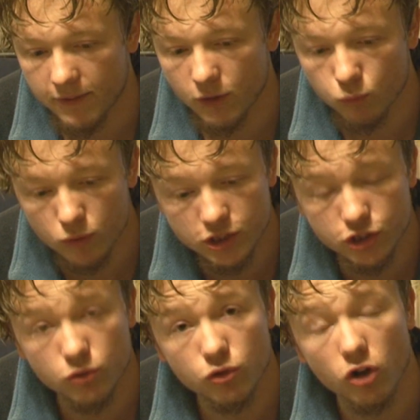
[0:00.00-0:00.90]
The
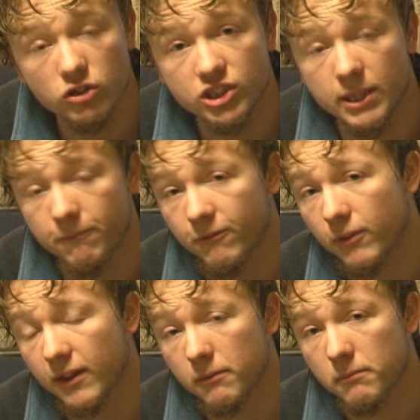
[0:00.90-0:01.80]
original concept for
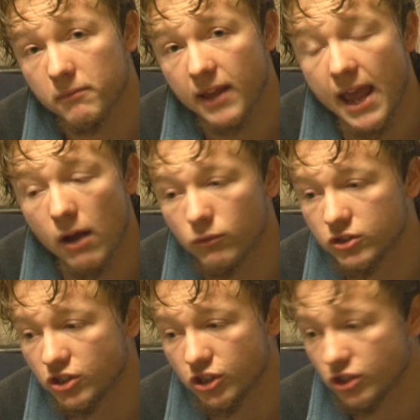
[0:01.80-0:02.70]
the Count
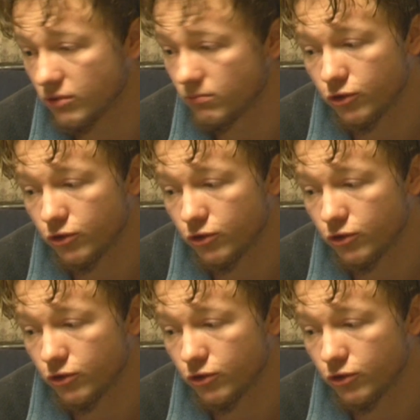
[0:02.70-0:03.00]
was just